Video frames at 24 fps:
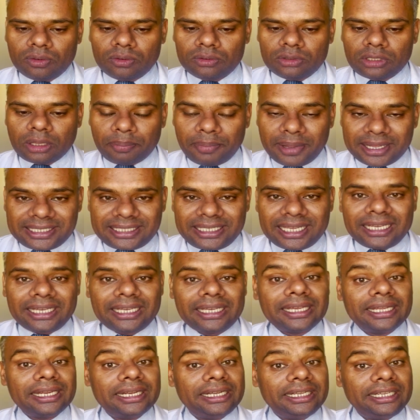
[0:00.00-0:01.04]
the
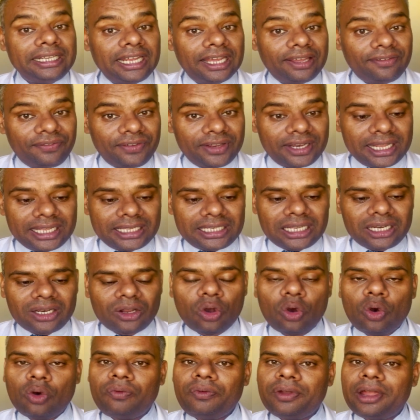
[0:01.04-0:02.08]
basic definition
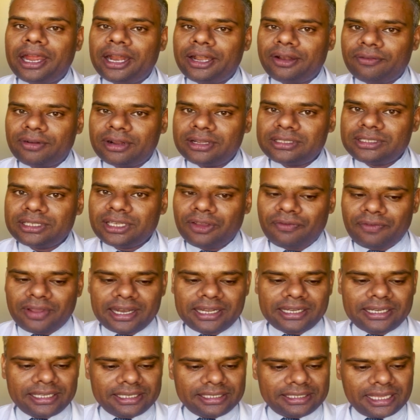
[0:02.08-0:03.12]
of adverse
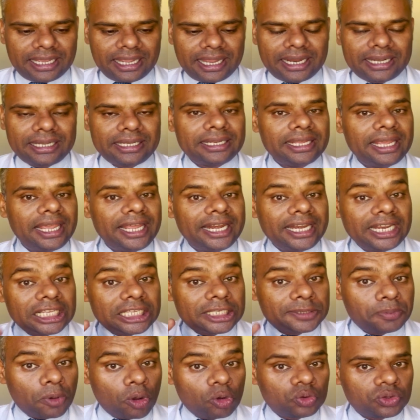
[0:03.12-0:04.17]
event is that a
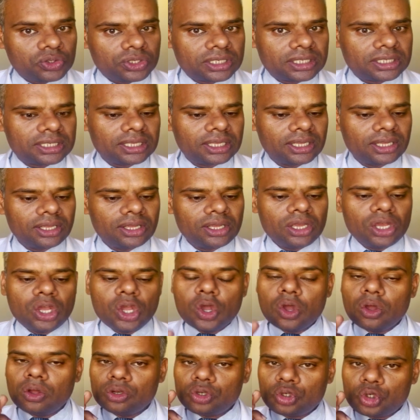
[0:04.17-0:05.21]
response
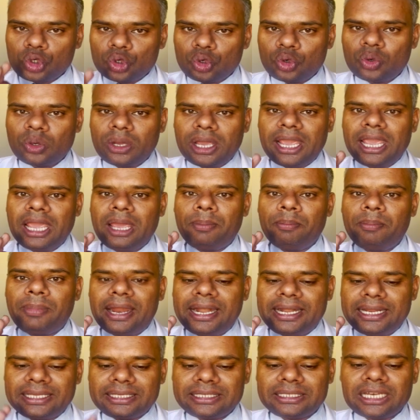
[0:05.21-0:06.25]
to a
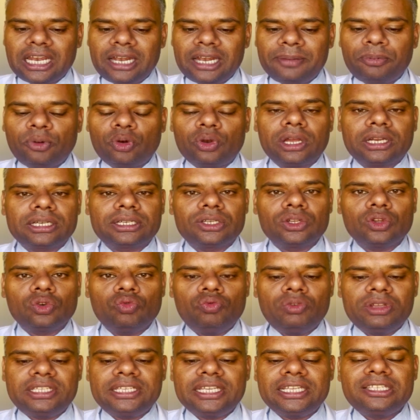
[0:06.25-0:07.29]
medicinal product
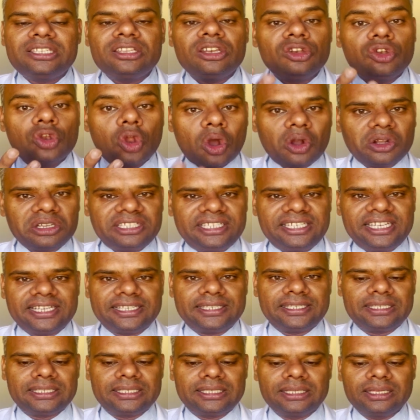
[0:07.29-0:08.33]
which is
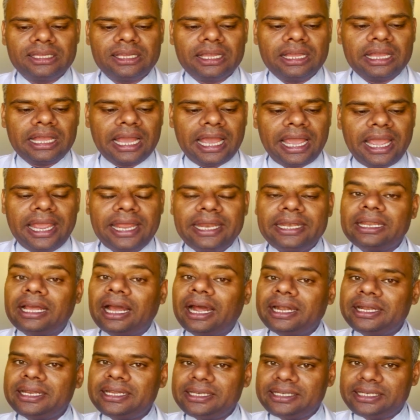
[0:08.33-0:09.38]
noxious and
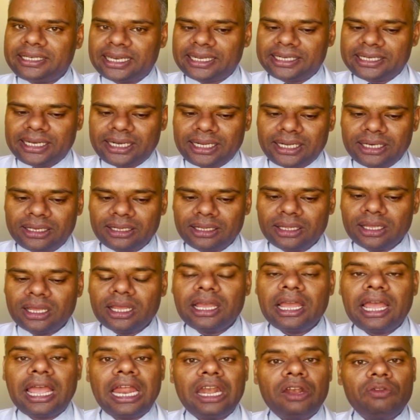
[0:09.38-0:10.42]
unintended
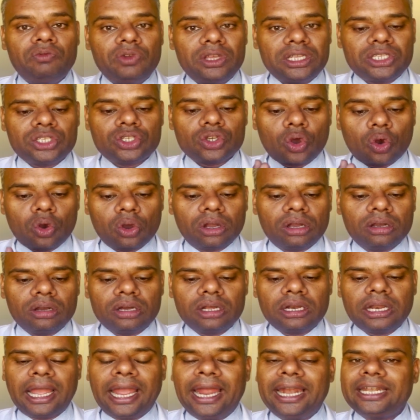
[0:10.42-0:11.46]
and which
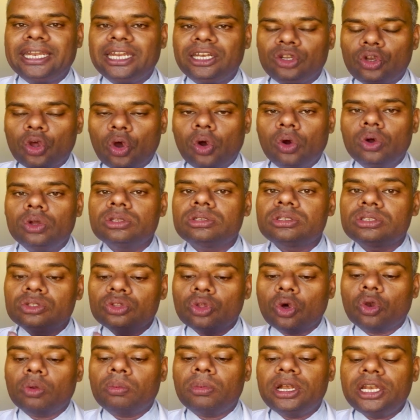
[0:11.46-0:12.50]
occur at a dose
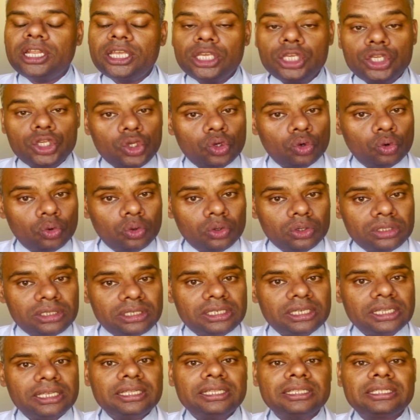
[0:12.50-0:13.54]
normally
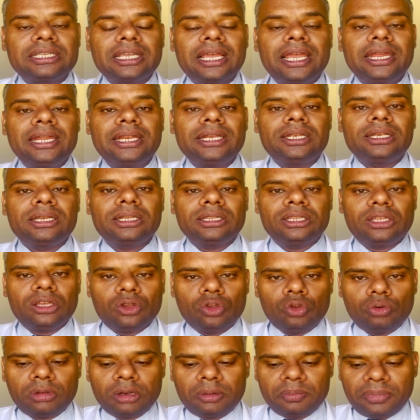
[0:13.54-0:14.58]
used inside the
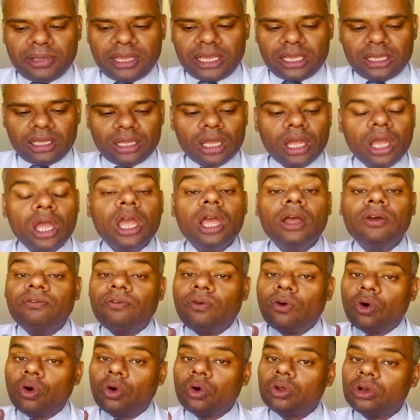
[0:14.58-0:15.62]
human being
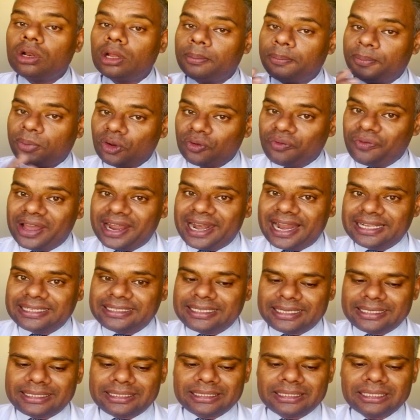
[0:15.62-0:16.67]
for
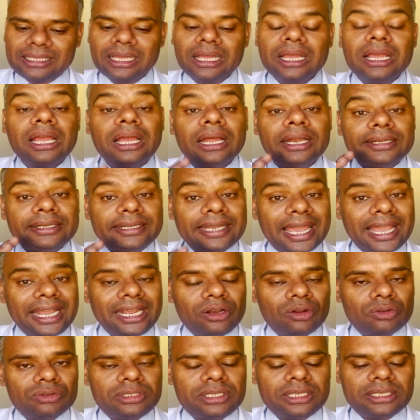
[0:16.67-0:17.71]
prophylaxis,
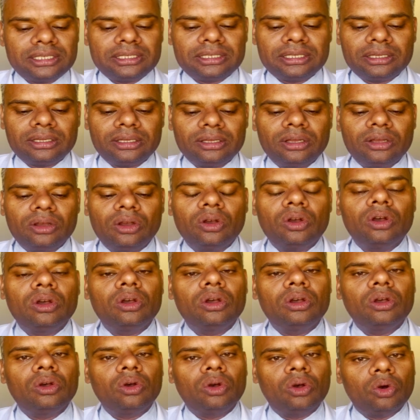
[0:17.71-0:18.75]
diagnosis,
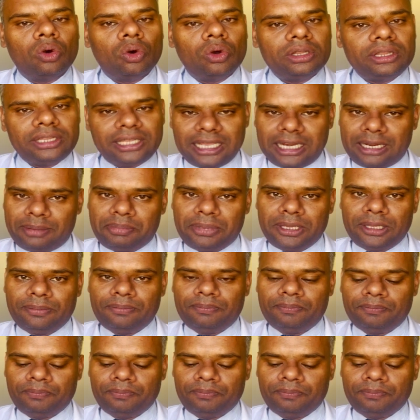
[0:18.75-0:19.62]
or therapy.